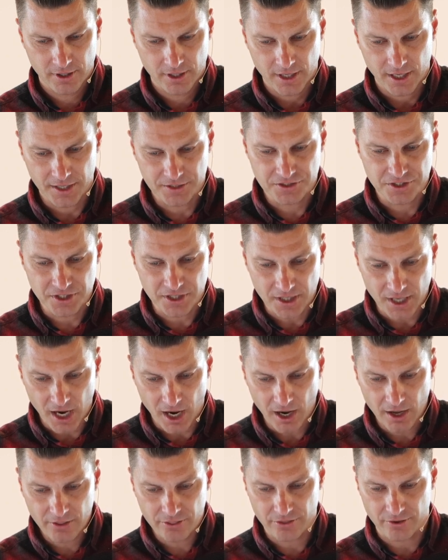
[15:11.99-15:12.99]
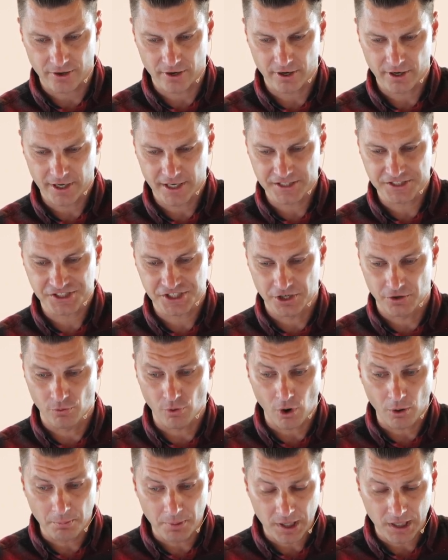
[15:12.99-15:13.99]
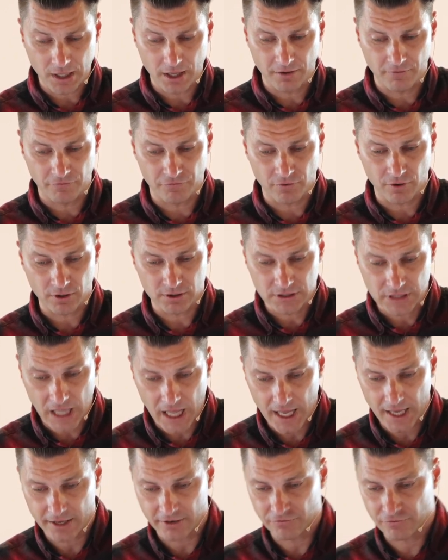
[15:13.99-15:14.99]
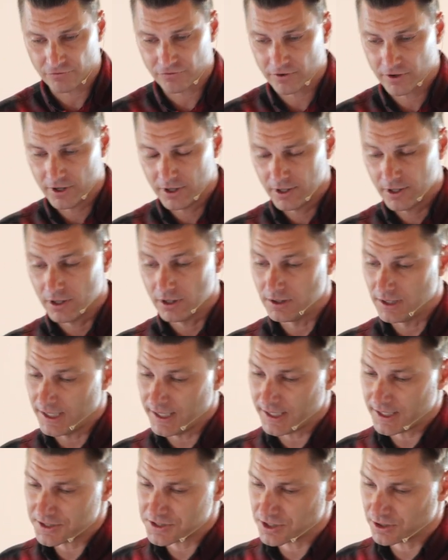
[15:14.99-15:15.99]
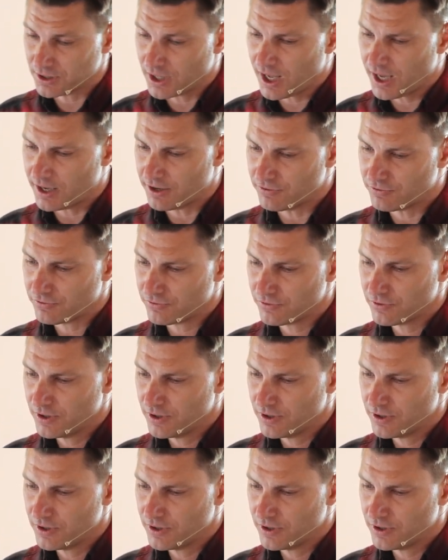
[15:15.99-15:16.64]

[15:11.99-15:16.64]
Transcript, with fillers: and to the other, it's the aroma of life leading to life.